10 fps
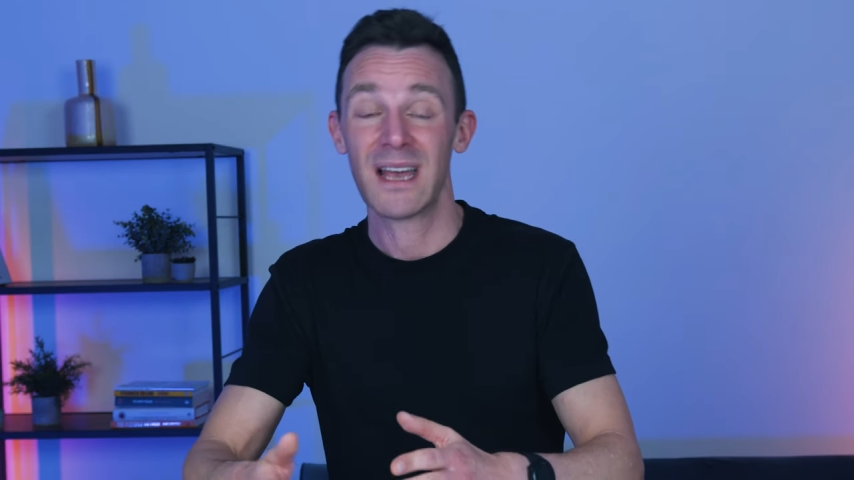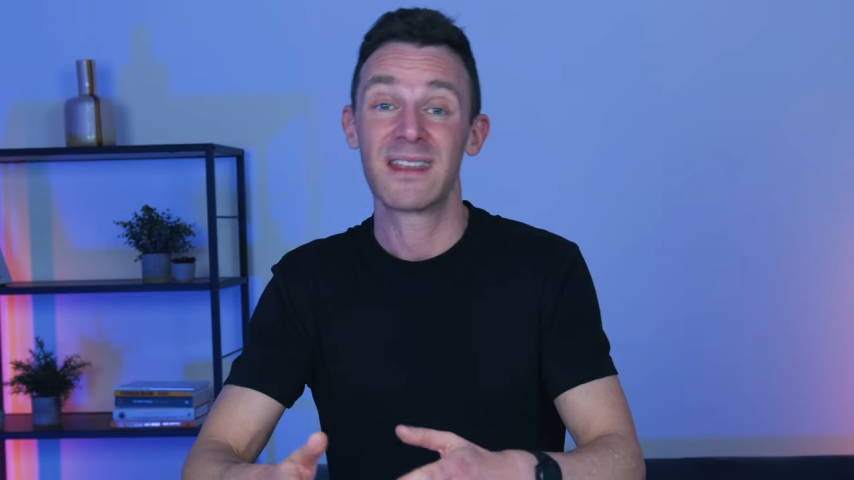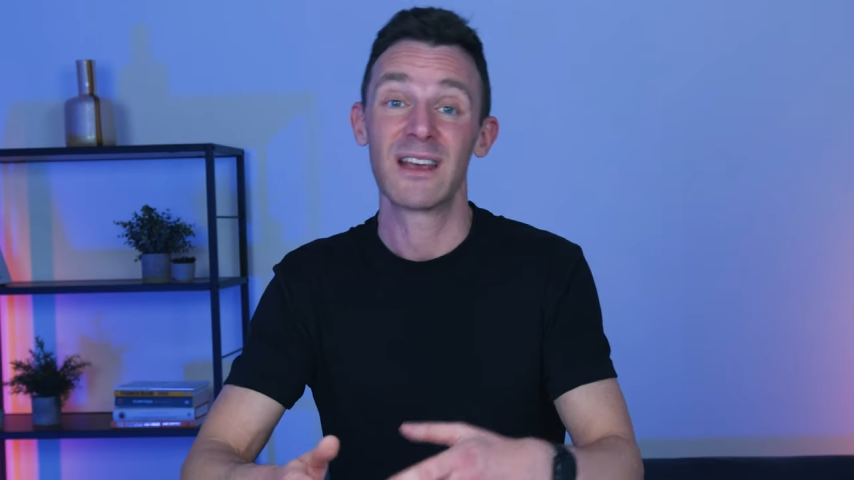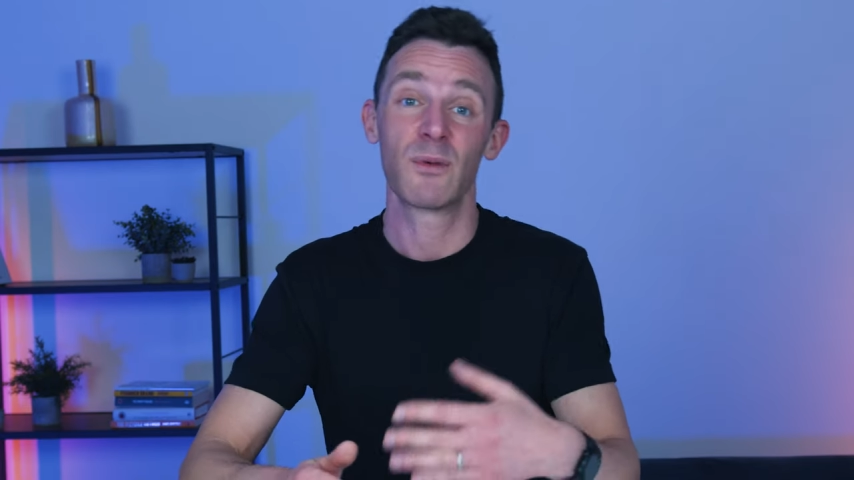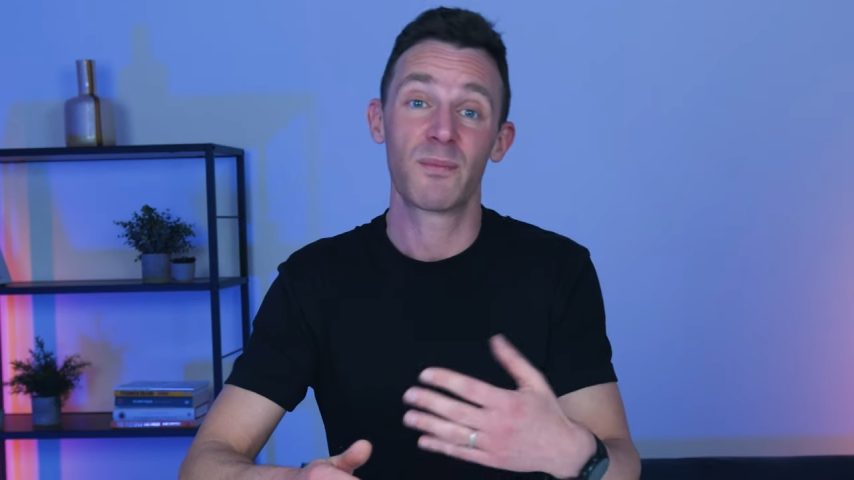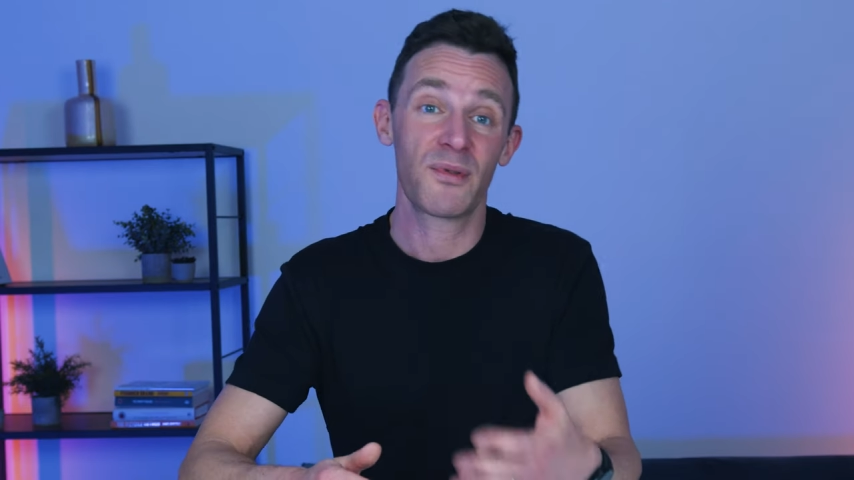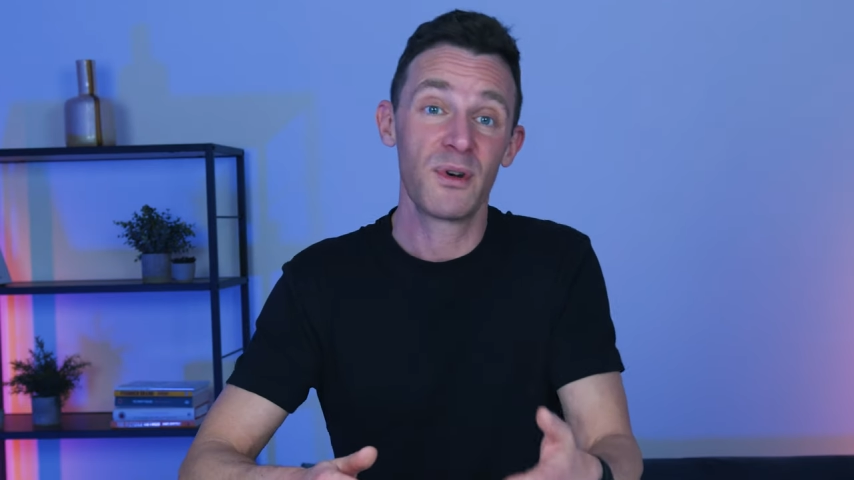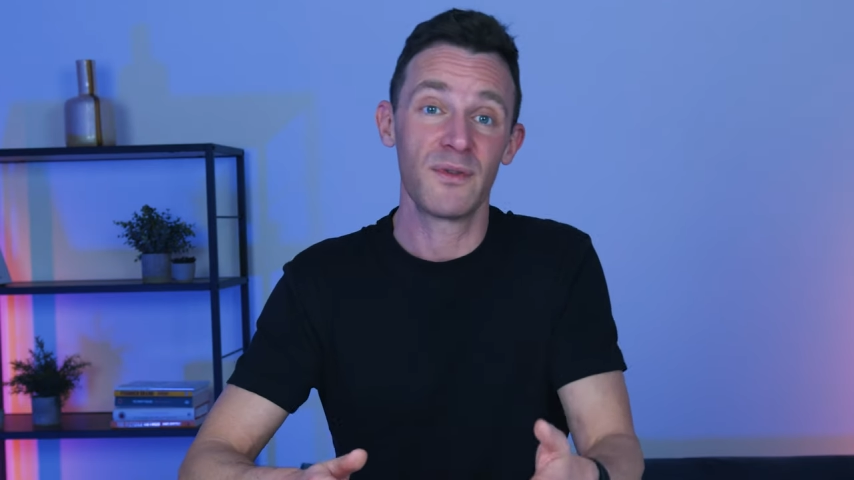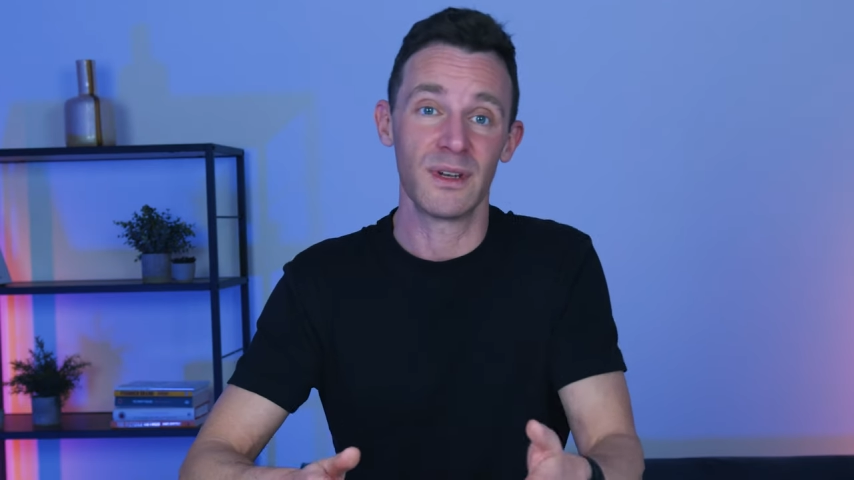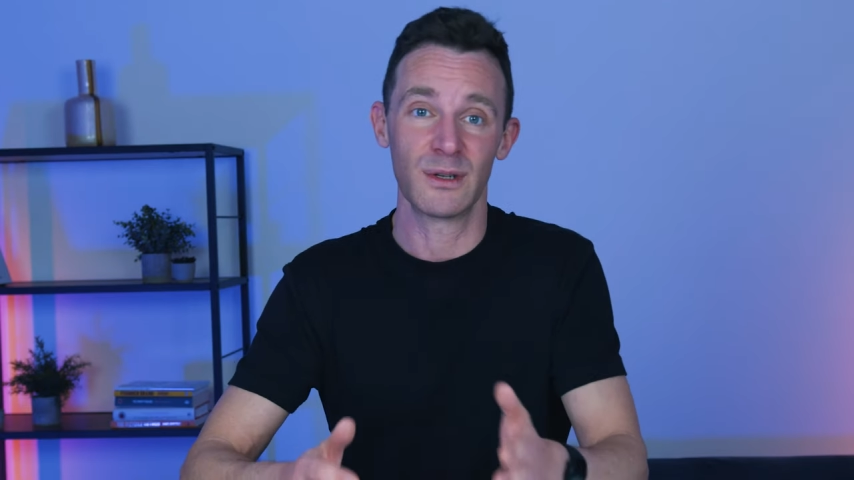as things were
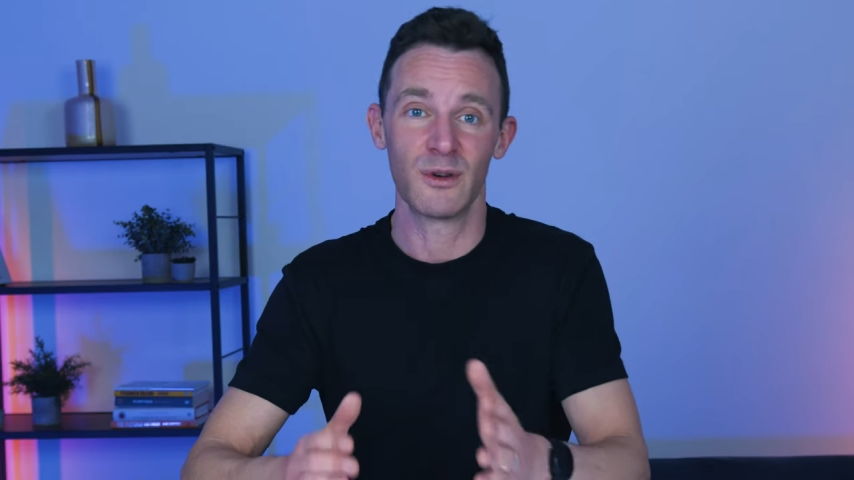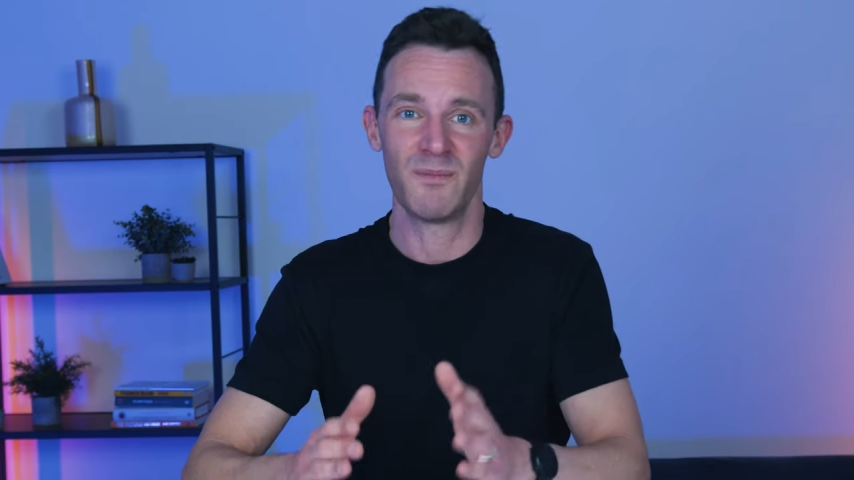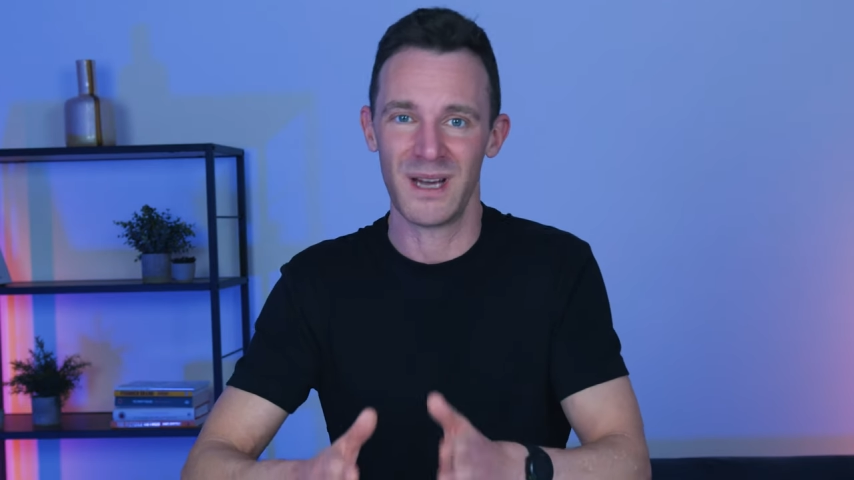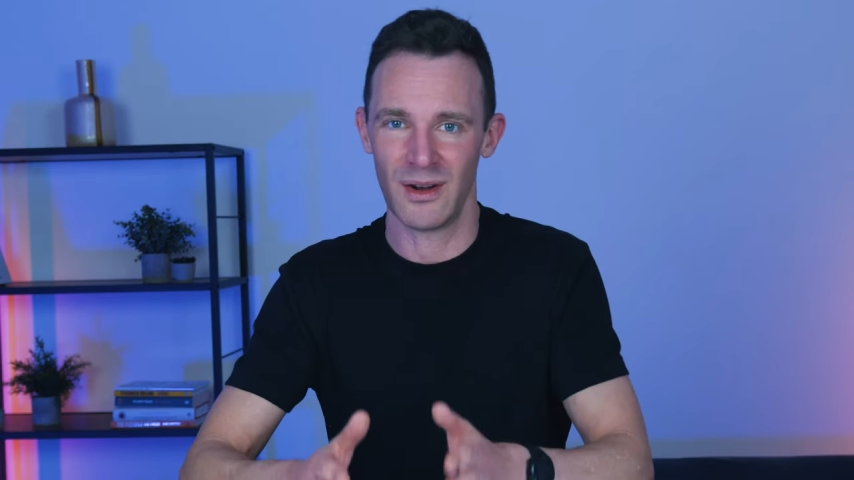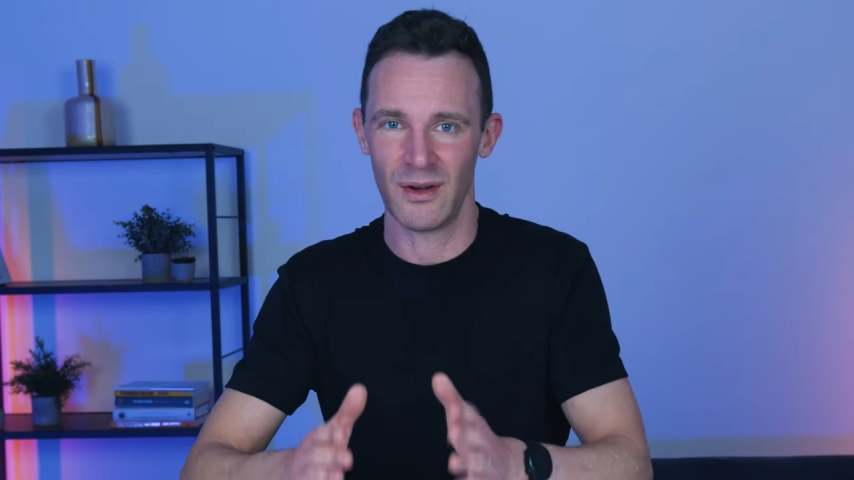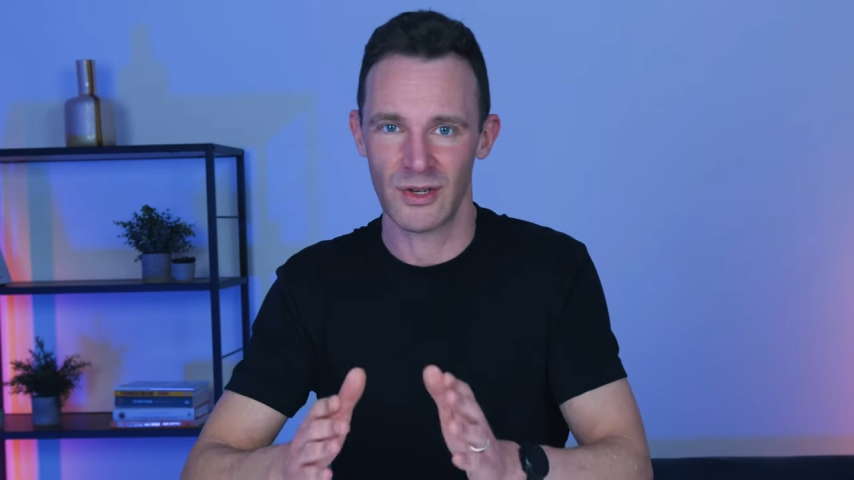proven to have been